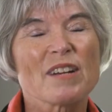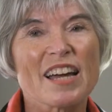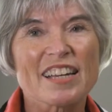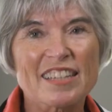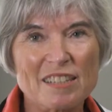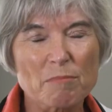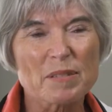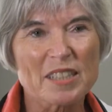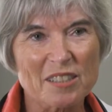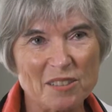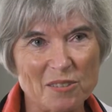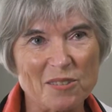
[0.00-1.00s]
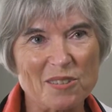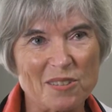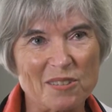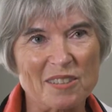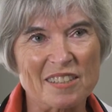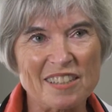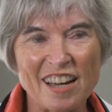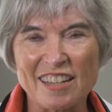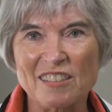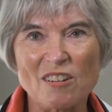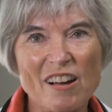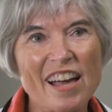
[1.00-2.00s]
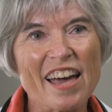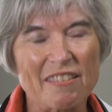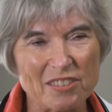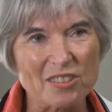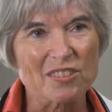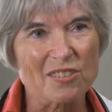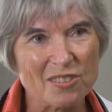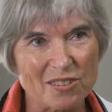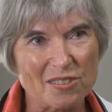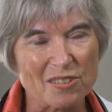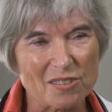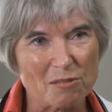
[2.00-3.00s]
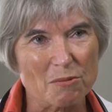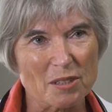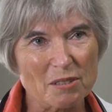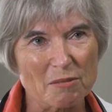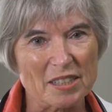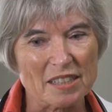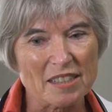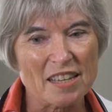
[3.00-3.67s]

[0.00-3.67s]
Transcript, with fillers: When I get a PLU student, I know I have a good student to work with.